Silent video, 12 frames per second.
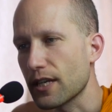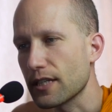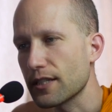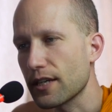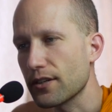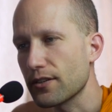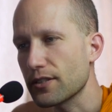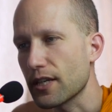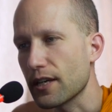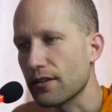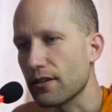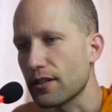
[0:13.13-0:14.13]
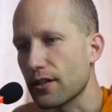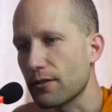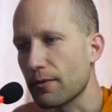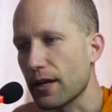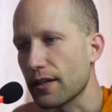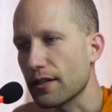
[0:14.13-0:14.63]
As I understand, the
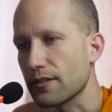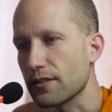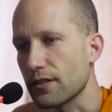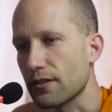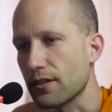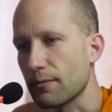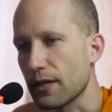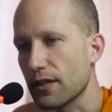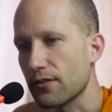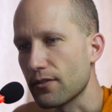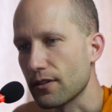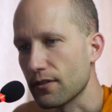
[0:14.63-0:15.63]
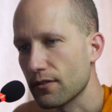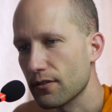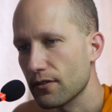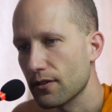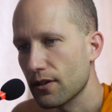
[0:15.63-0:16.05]
Theravada consider them a hindrance.